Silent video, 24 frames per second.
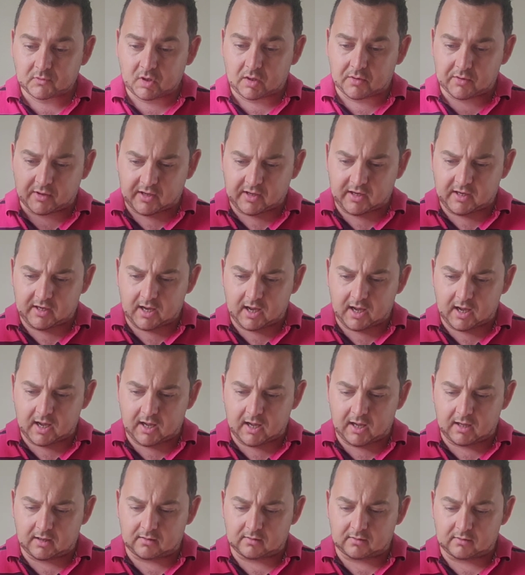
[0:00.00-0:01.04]
the
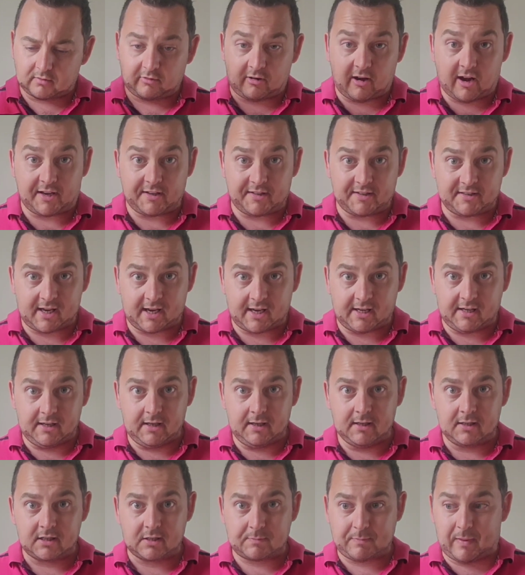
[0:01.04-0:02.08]

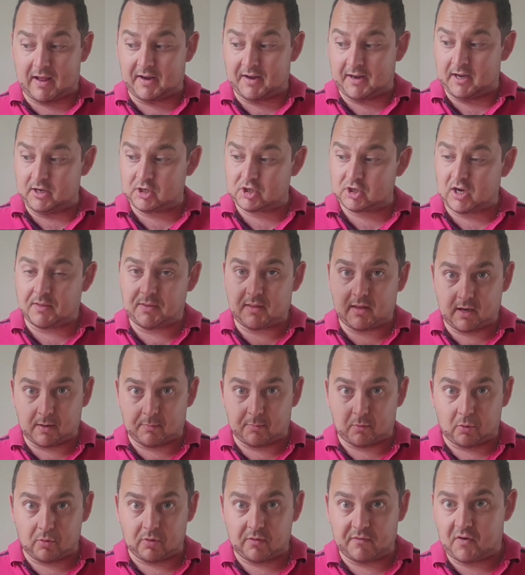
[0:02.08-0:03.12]
Grande Spanish, and then I
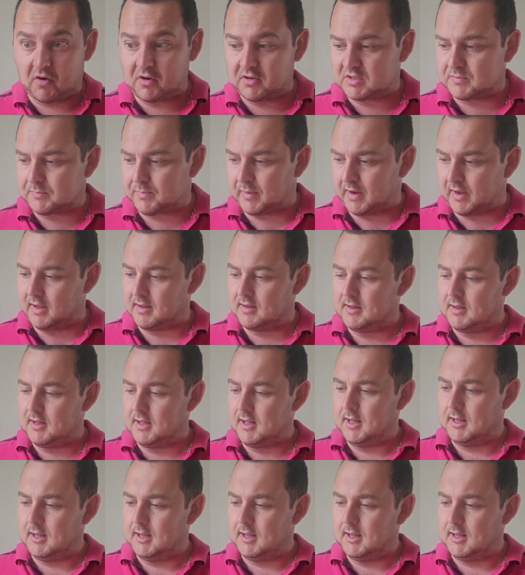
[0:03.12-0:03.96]
bought the Weissbier.